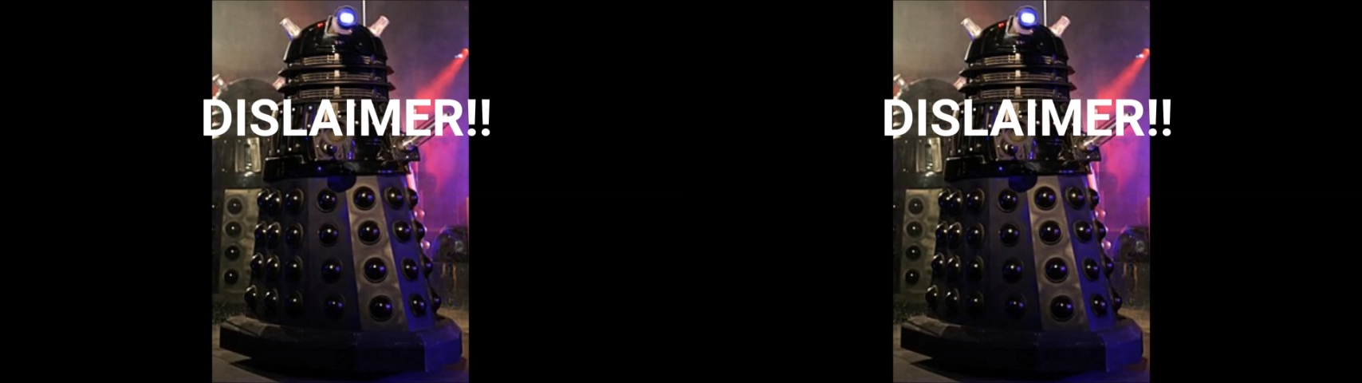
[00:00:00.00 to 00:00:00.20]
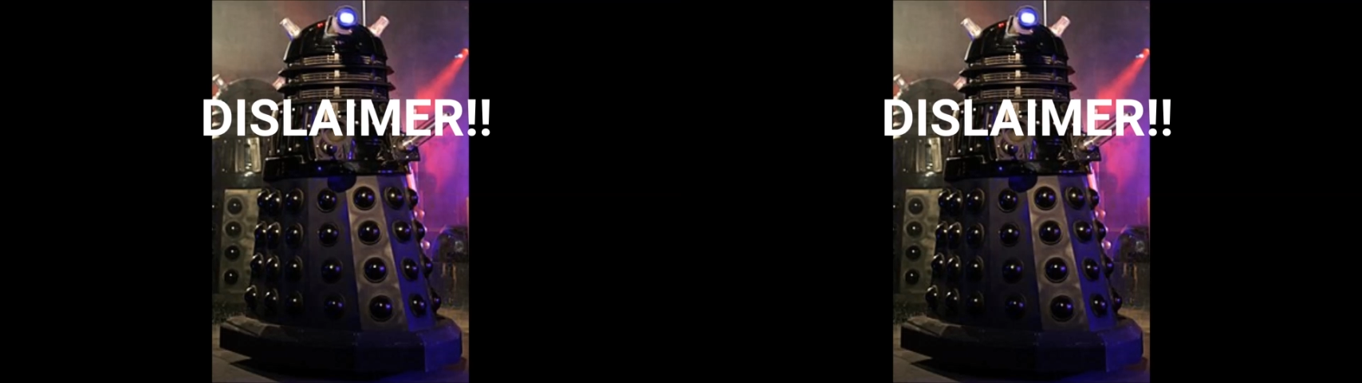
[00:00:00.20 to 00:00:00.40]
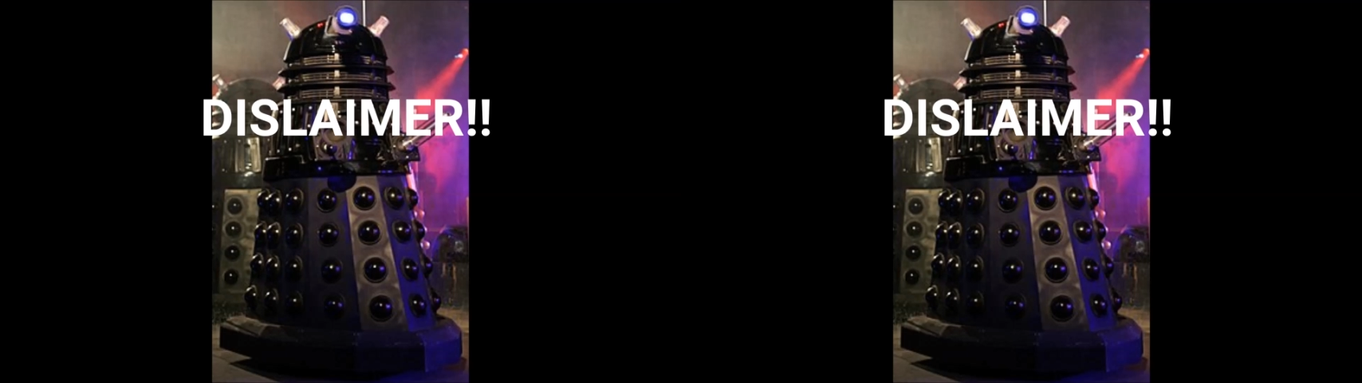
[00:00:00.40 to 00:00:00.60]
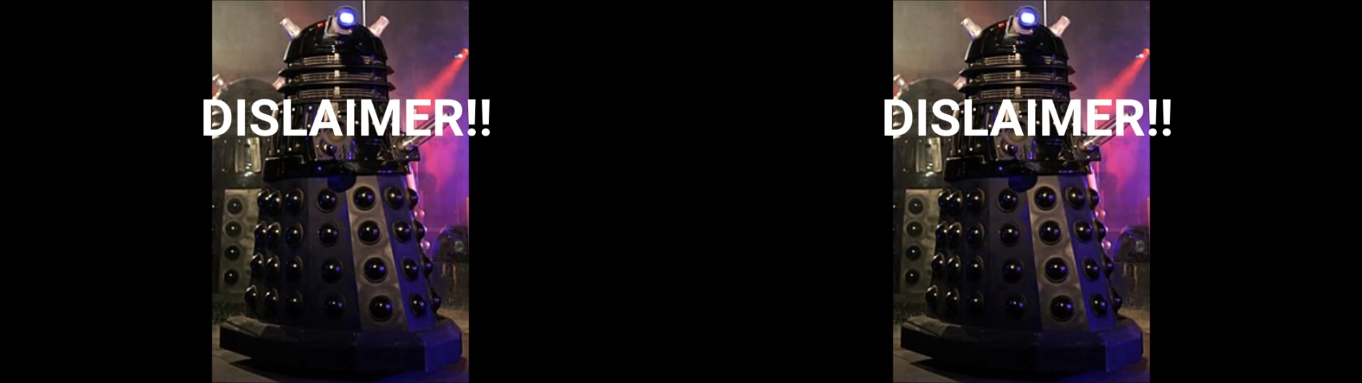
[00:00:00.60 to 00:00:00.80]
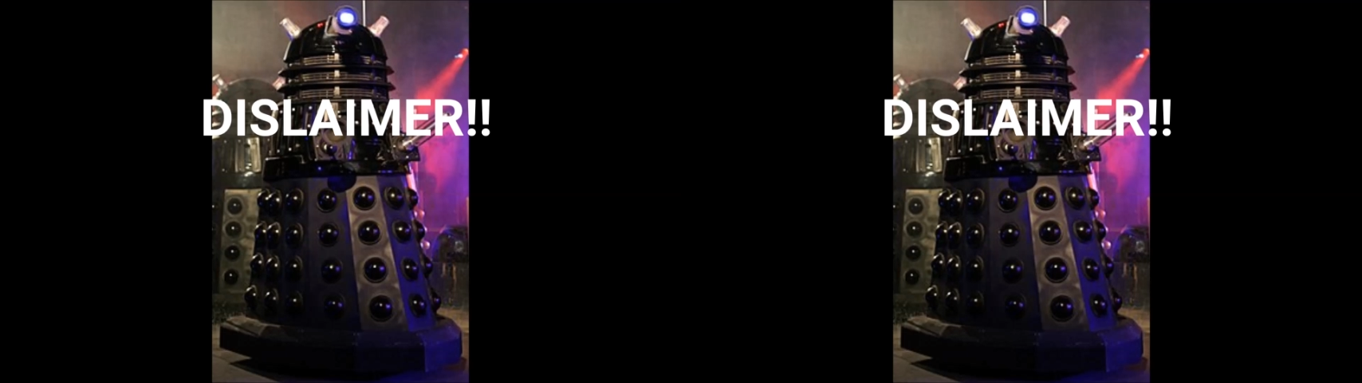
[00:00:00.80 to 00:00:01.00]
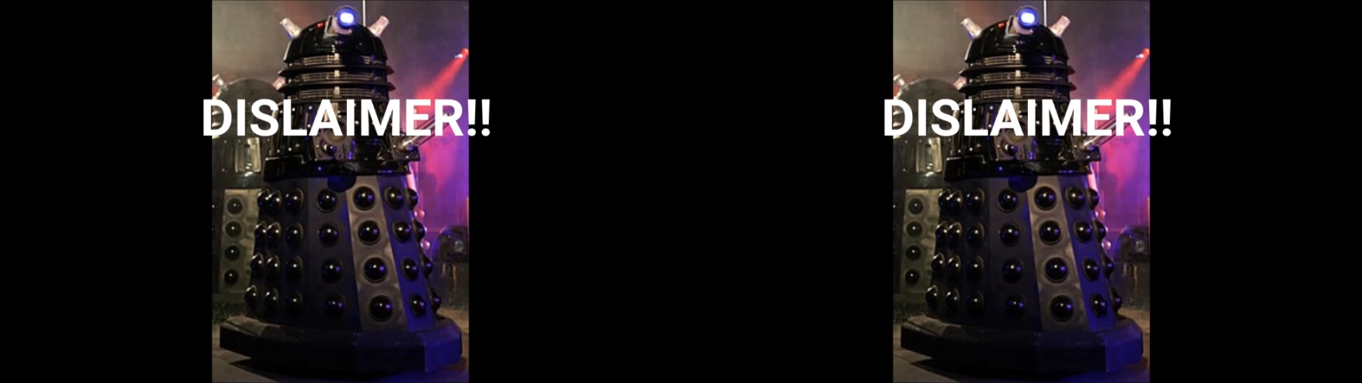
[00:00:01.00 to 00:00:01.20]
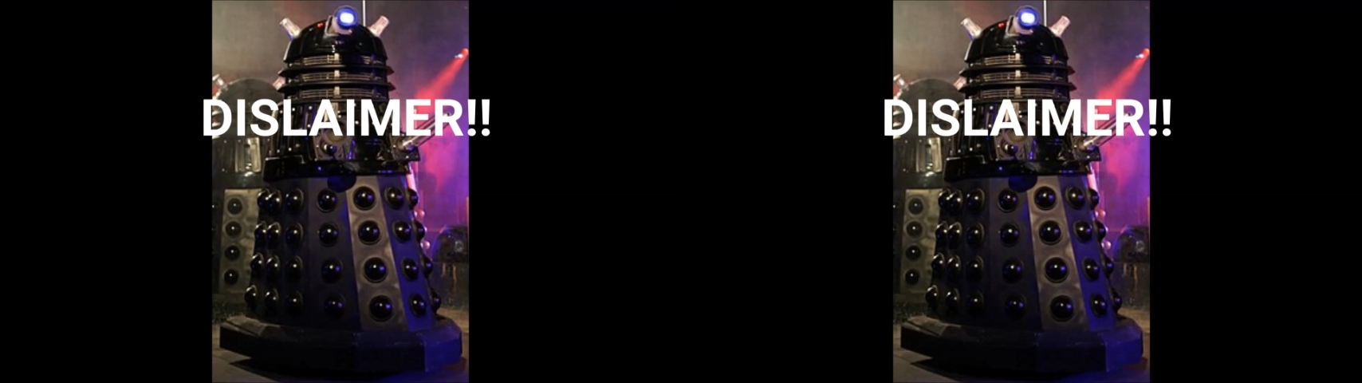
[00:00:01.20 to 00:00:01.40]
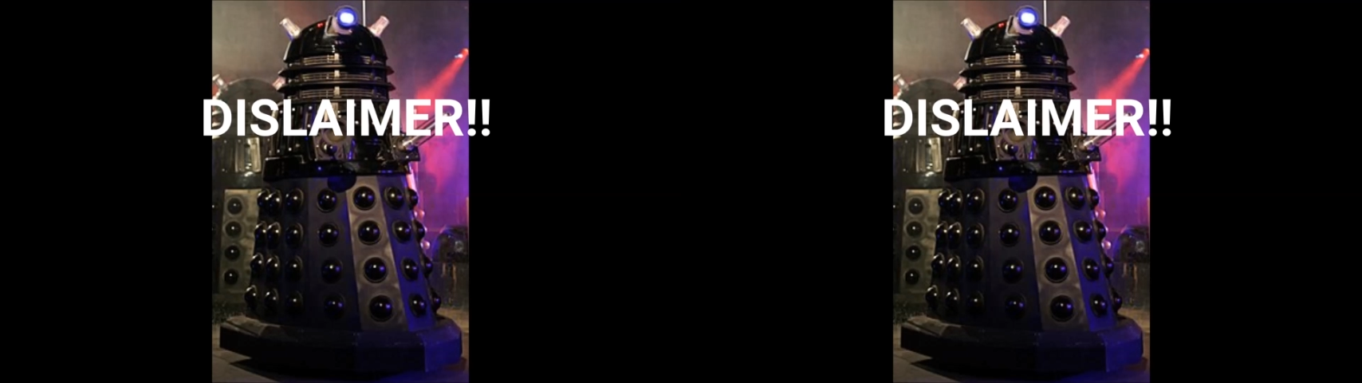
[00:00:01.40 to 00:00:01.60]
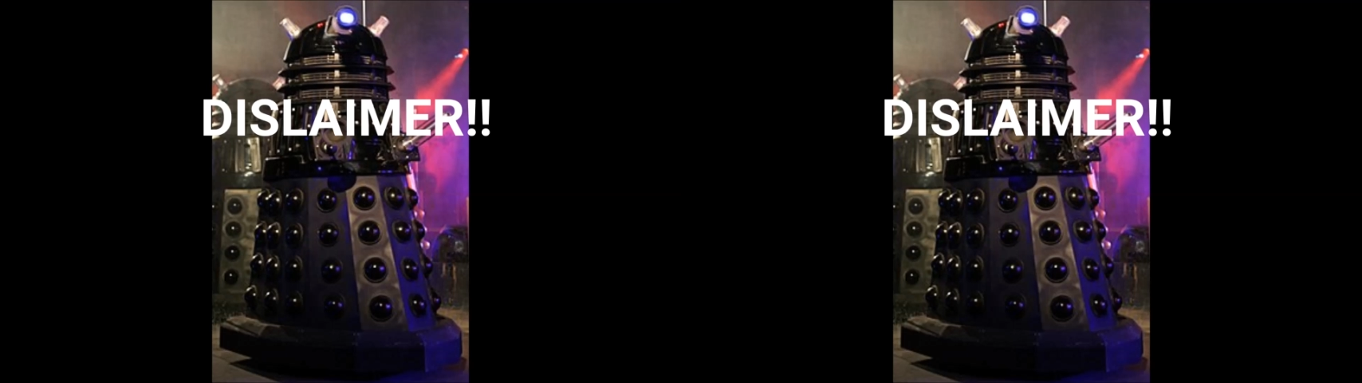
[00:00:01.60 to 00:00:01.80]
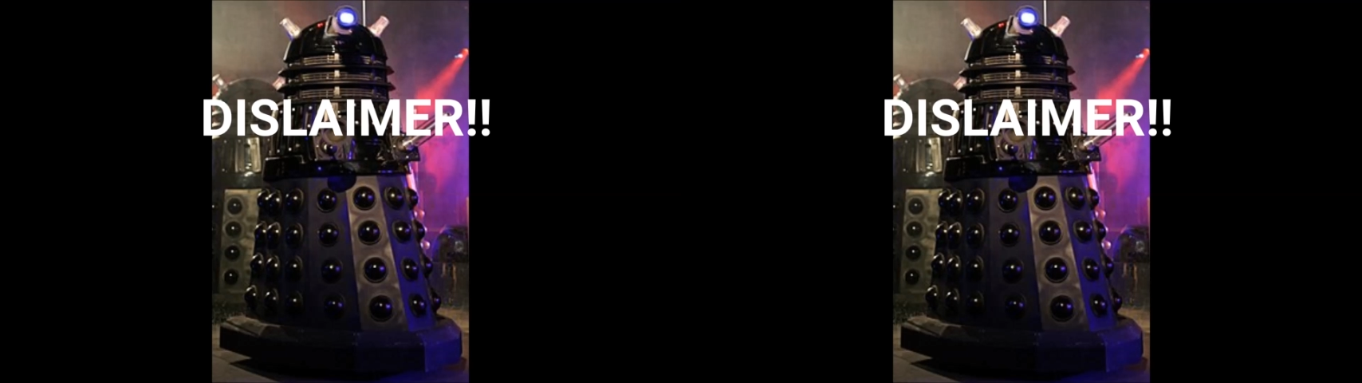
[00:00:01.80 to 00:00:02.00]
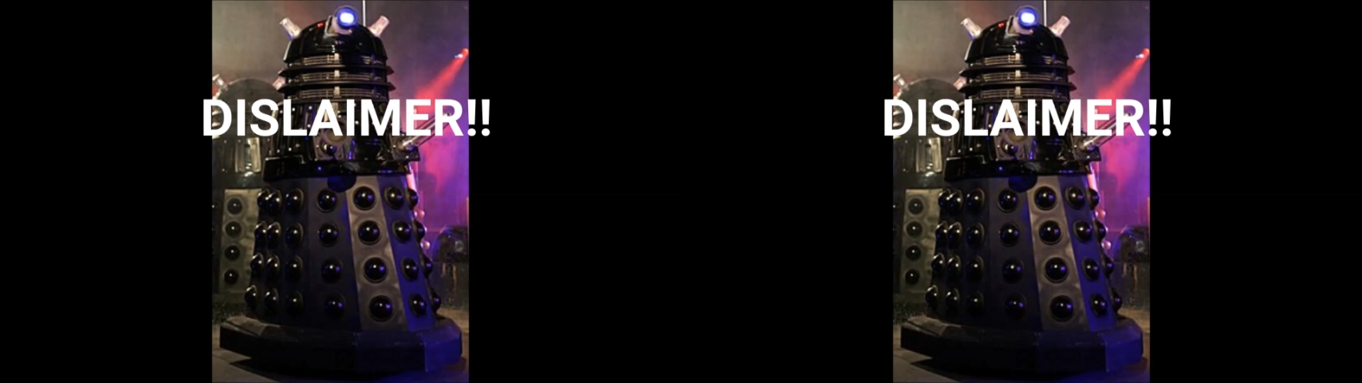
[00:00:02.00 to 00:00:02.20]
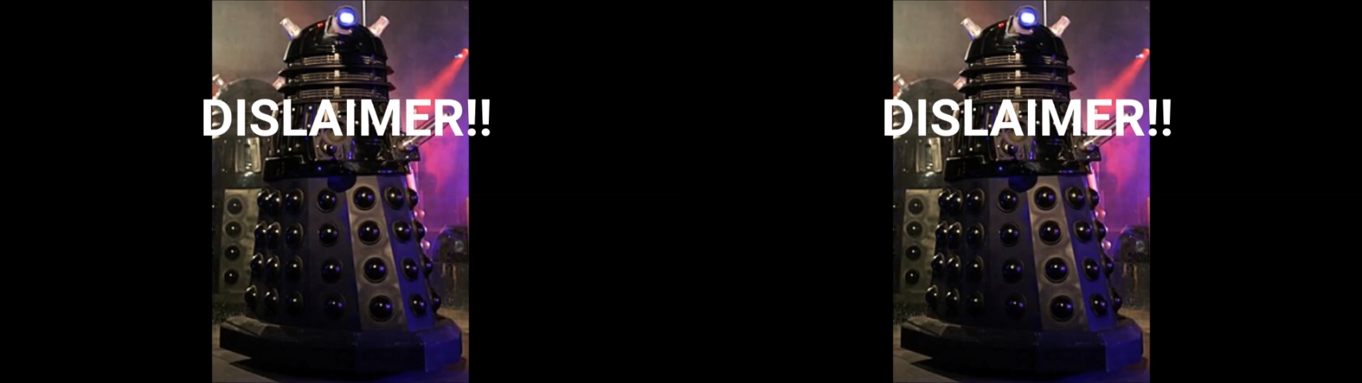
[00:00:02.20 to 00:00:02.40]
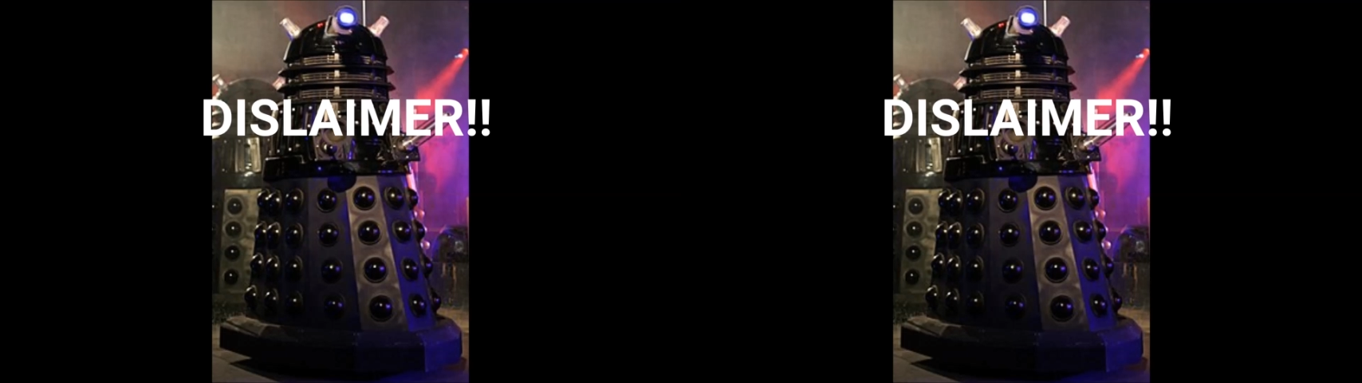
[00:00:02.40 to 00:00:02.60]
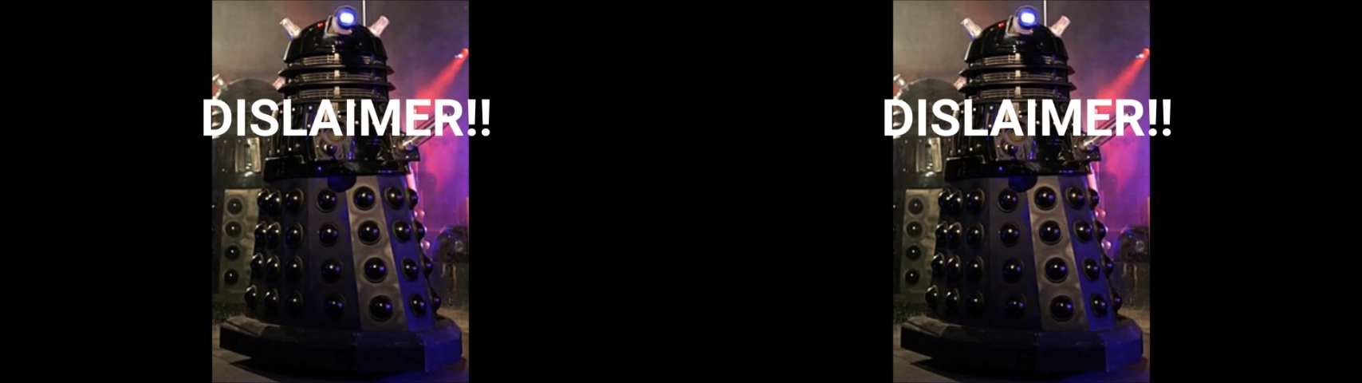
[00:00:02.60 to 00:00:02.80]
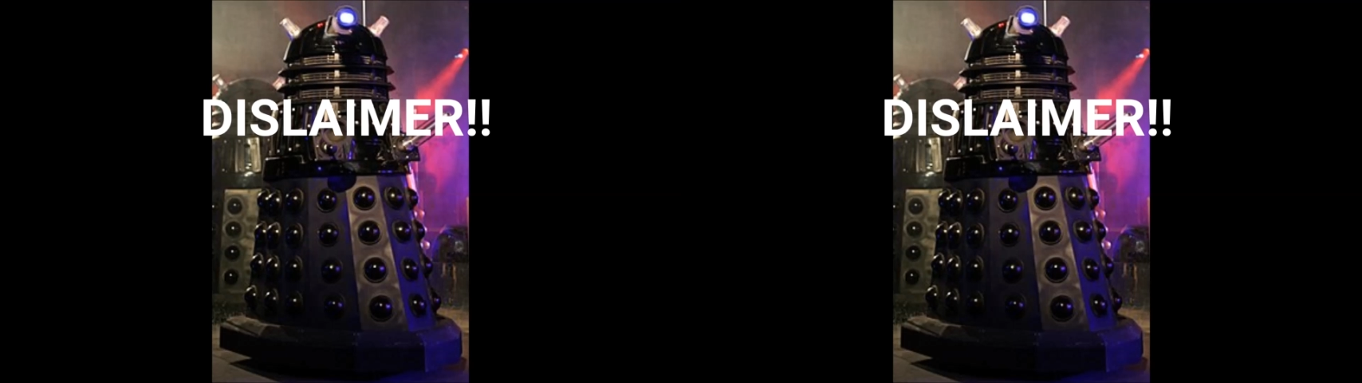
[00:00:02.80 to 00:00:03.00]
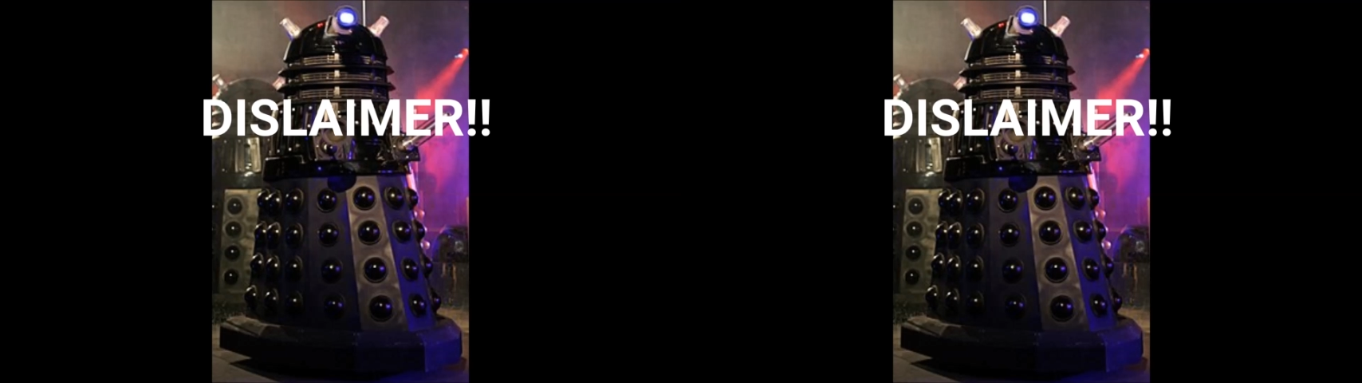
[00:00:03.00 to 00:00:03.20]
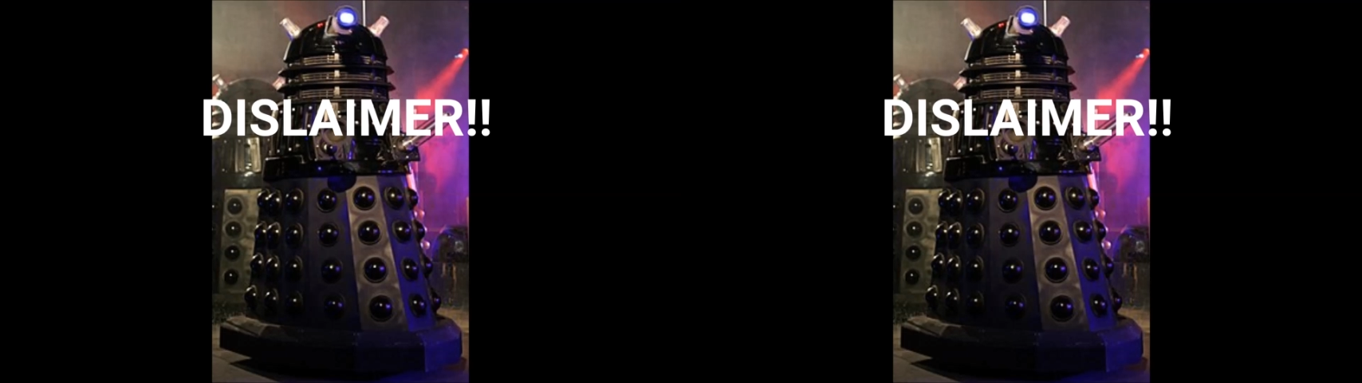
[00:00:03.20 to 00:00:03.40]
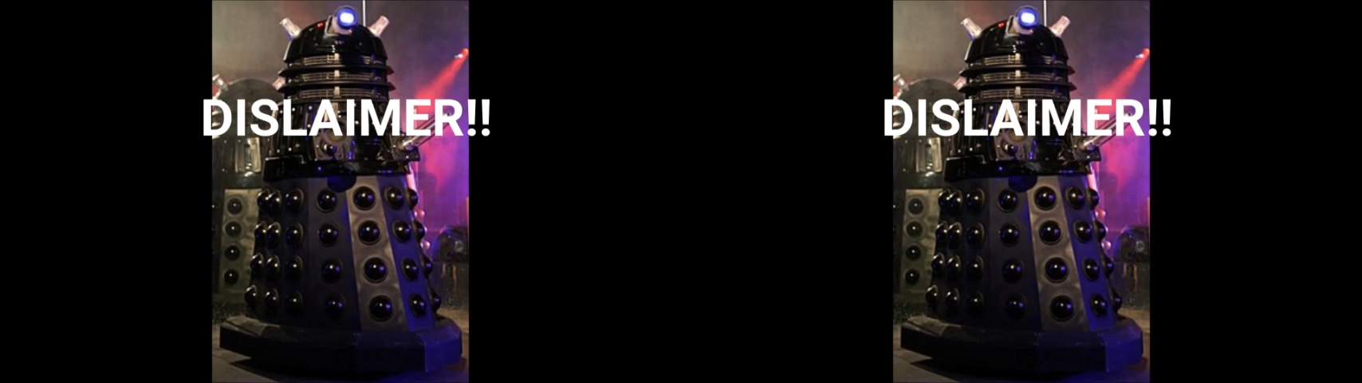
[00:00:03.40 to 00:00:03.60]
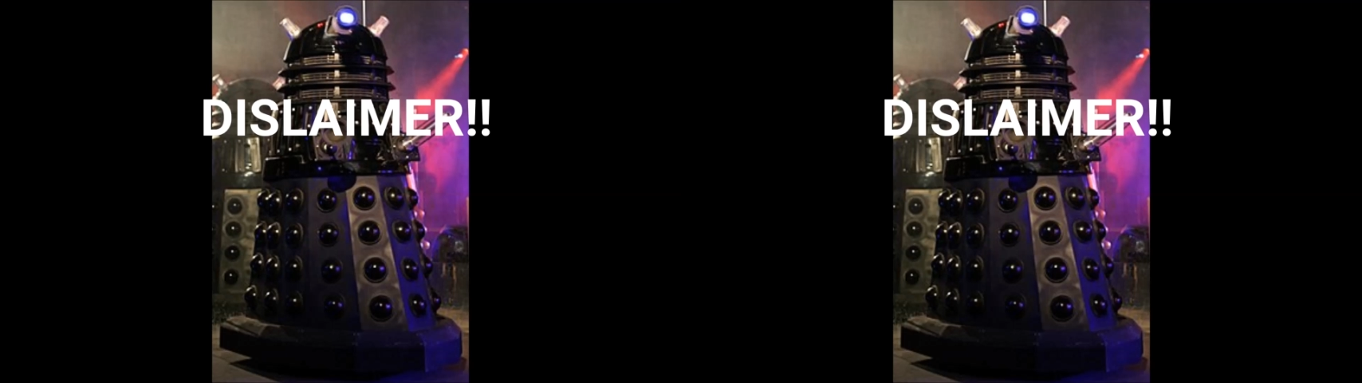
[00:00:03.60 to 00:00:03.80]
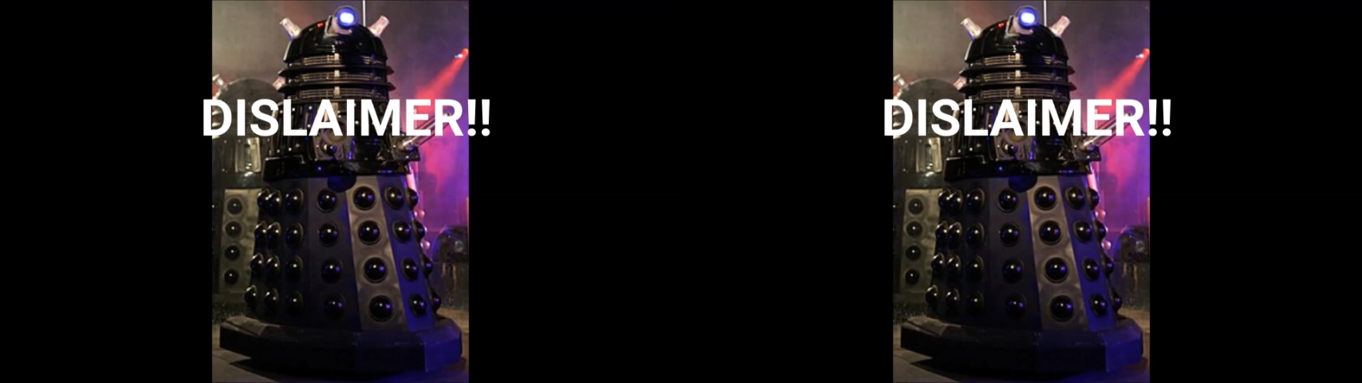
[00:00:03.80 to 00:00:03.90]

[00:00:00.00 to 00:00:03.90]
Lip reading: [unreadable: no face in view]